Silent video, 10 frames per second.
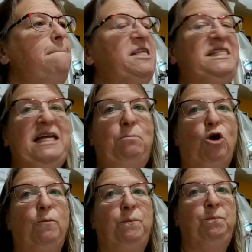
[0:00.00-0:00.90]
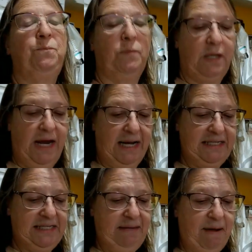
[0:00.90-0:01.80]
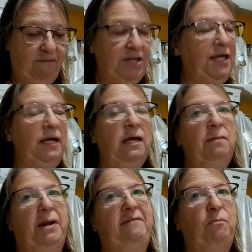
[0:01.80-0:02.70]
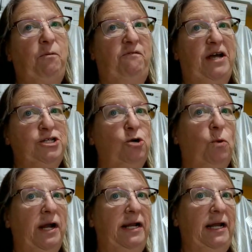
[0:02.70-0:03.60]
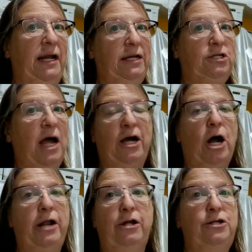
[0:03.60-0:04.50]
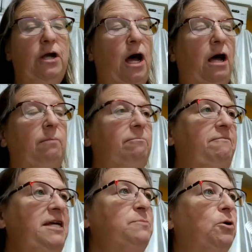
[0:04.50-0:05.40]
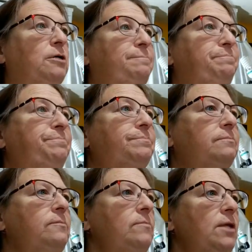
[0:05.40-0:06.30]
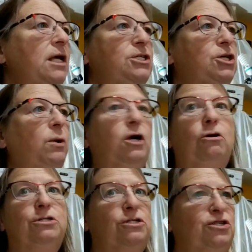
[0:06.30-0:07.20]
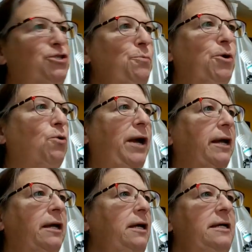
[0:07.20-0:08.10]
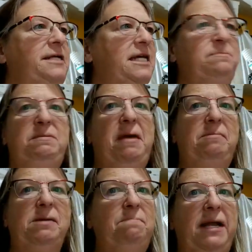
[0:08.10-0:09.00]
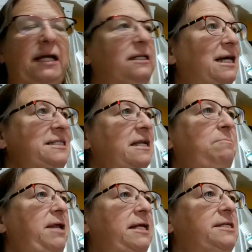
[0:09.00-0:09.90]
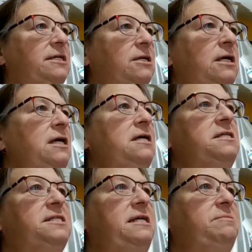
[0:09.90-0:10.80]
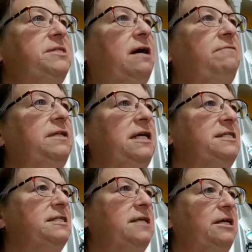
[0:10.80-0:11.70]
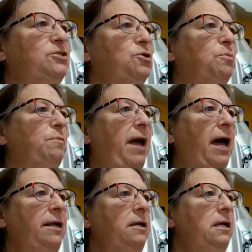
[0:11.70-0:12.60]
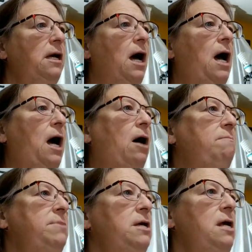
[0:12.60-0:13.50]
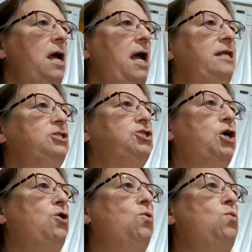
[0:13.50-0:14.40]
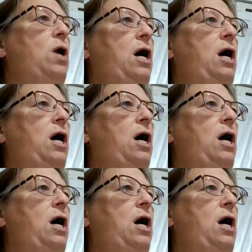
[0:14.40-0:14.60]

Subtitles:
steamer, and I steam everything. But I have a professional one, and I got it on Facebook, and so it goes super quick. It takes me maybe a minute, less than a minute, to steam stuff, unless it's like super bad. And so